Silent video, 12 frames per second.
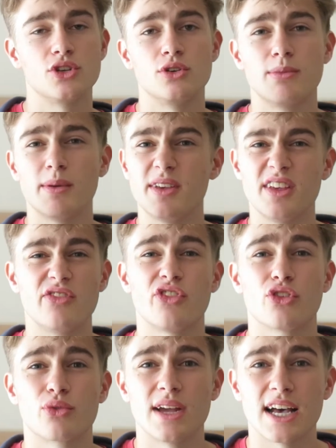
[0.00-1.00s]
two, maybe even
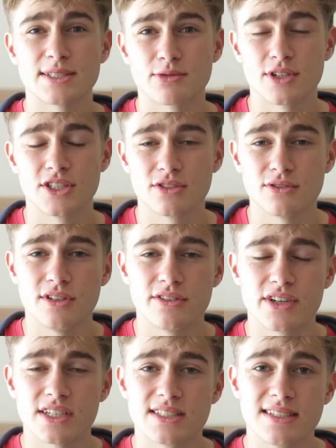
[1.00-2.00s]
three aspirational
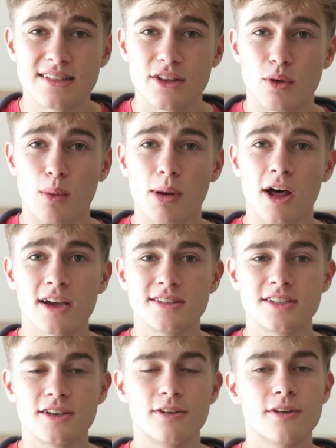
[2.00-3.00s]
universities that you apply
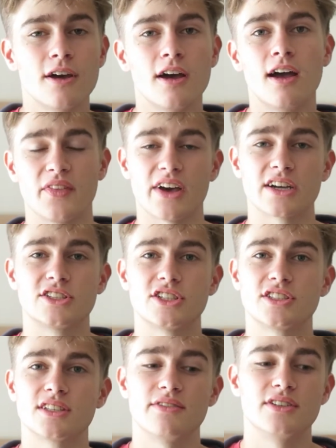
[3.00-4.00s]
to, and that could
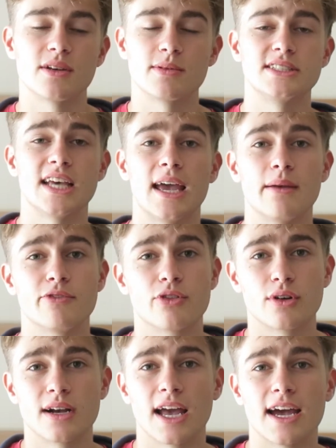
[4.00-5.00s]
just give you something to aim
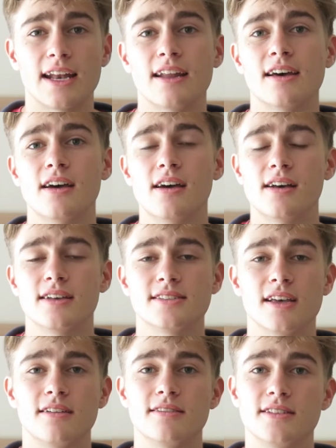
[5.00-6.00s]
for again.
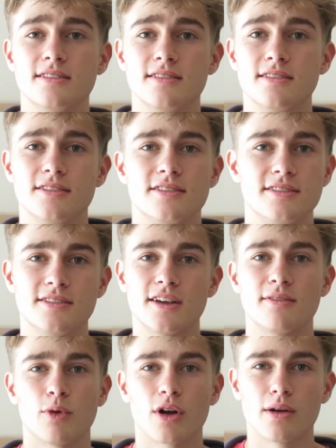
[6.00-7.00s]
So
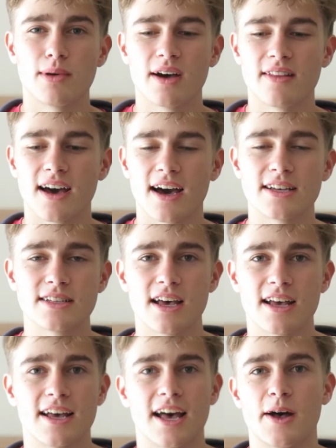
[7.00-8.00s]
don't worry about that.
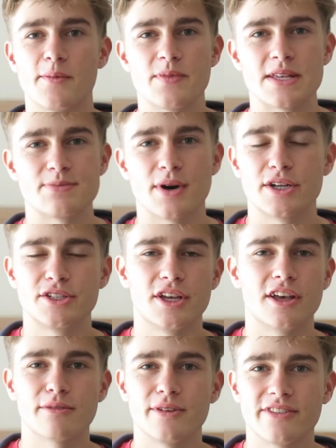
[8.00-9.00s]
Um, as much.
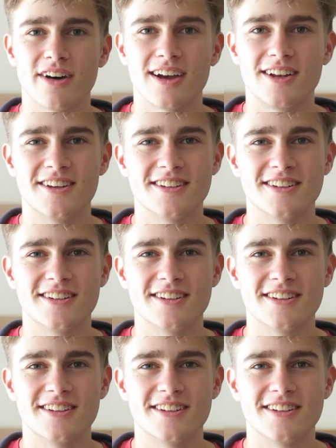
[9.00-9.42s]
It'll be fine,